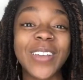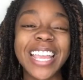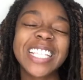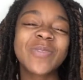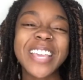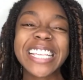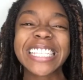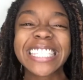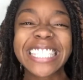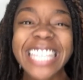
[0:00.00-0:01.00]
it is week
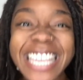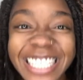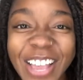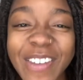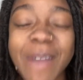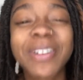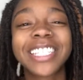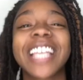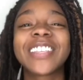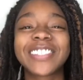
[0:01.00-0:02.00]
6 of our
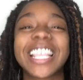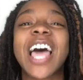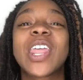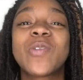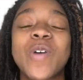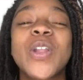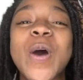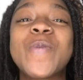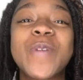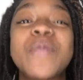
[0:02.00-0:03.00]
protective styling
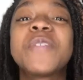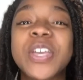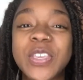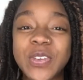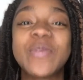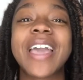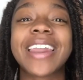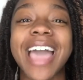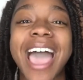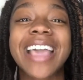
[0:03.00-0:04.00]
one-on-one where you
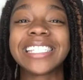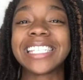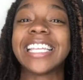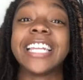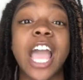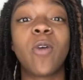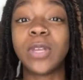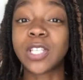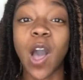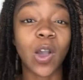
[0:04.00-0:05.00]
and I sit down,
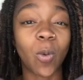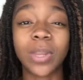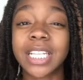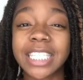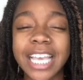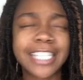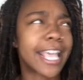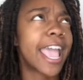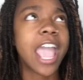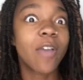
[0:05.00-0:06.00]
we talk, we discuss
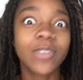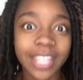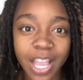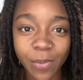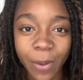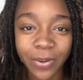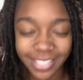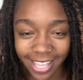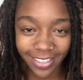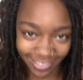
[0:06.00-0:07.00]
everything about
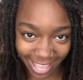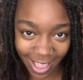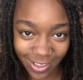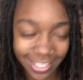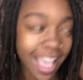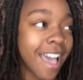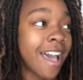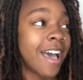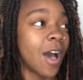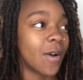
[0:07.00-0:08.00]
protective styles.
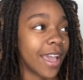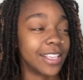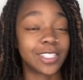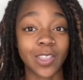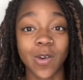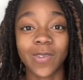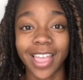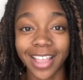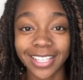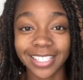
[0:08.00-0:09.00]
Okay, so
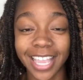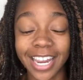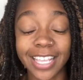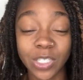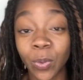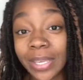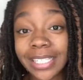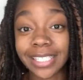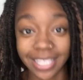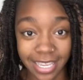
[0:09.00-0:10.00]
like I said, it's week
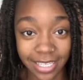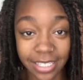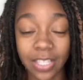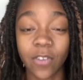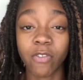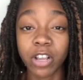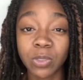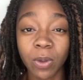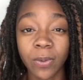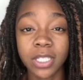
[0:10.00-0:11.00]
6. The
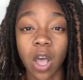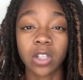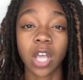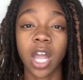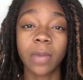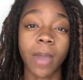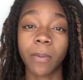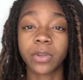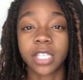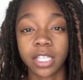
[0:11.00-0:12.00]
first week we talked all
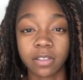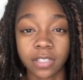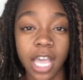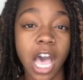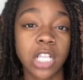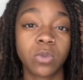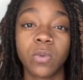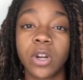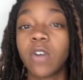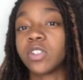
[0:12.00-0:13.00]
about protective styles. We
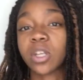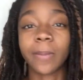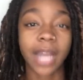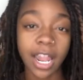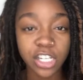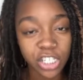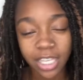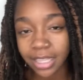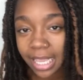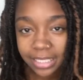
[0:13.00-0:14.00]
went over terminology
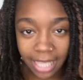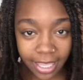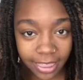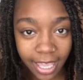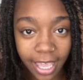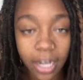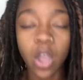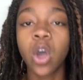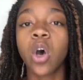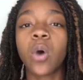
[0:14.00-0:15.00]
and things like that.
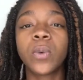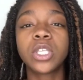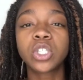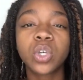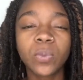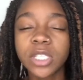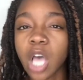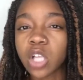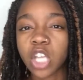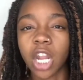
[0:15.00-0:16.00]
On week 2, we
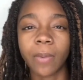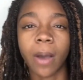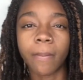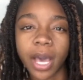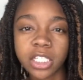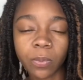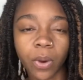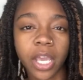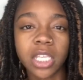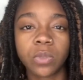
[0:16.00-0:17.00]
talked all about box
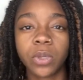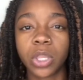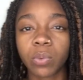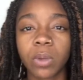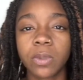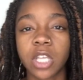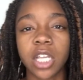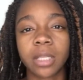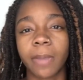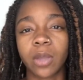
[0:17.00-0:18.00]
braids. Week 3, we
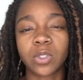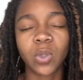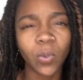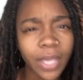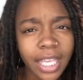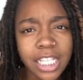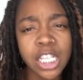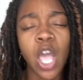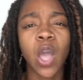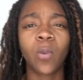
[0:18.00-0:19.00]
talked about twists.
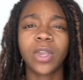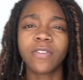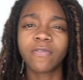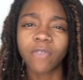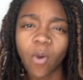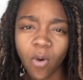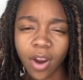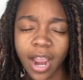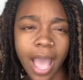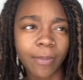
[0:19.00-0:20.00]
Week
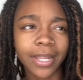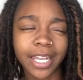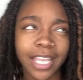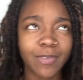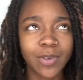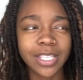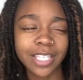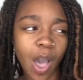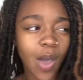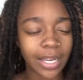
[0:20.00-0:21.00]
4, I believe we
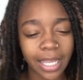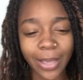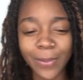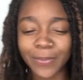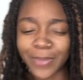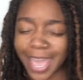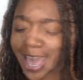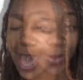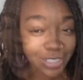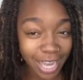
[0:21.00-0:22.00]
talked about
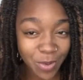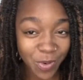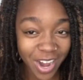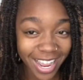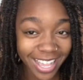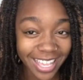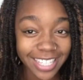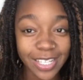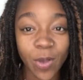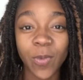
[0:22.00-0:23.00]
crochet
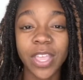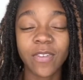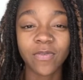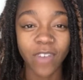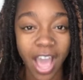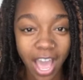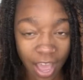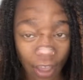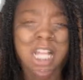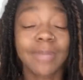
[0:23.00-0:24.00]
braids. Week
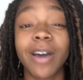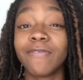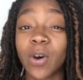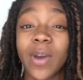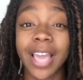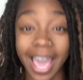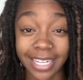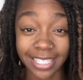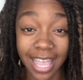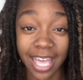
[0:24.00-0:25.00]
5, we talked about faux and
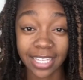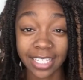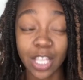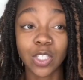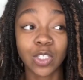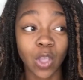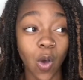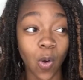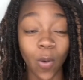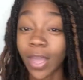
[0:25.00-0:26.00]
goddess locks.
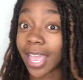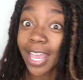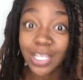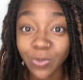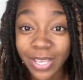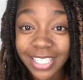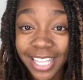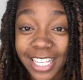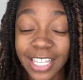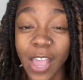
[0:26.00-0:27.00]
So it is week
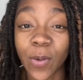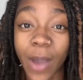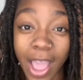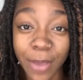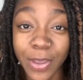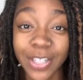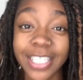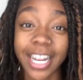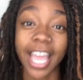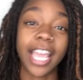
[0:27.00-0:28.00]
6 and I am here
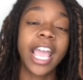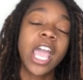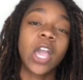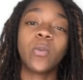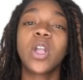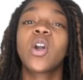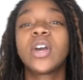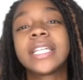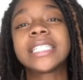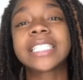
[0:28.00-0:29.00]
today and we are
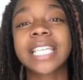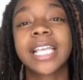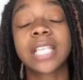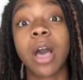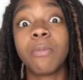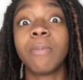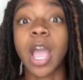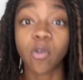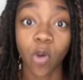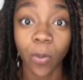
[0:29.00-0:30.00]
going to discuss
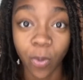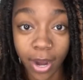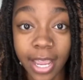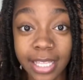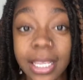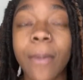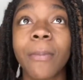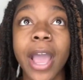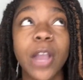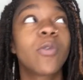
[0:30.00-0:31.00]
micro braids.
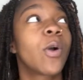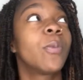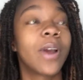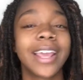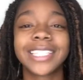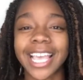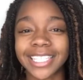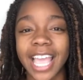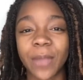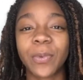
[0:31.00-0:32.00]
Micro braids
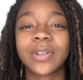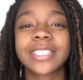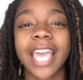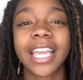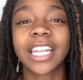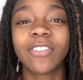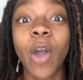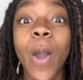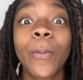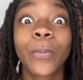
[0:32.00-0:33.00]
as a protective
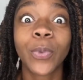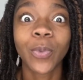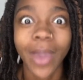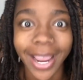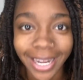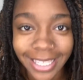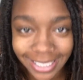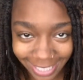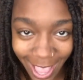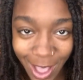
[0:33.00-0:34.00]
braiding
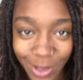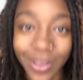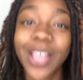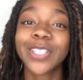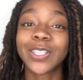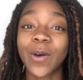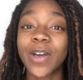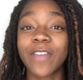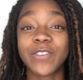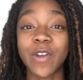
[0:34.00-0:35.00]
style. So
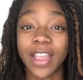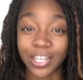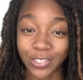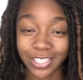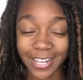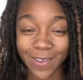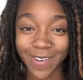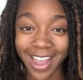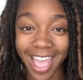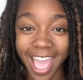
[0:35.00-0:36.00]
if you're interested in
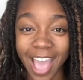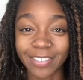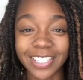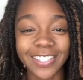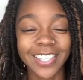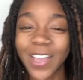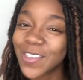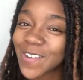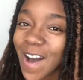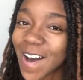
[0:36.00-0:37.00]
what I have to tell
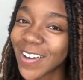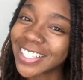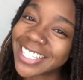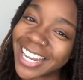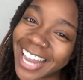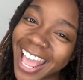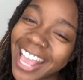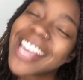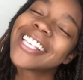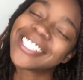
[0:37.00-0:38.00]
you all on
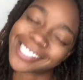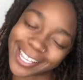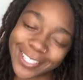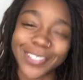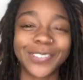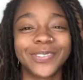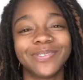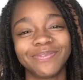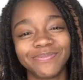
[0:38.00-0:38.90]
today, stay tuned.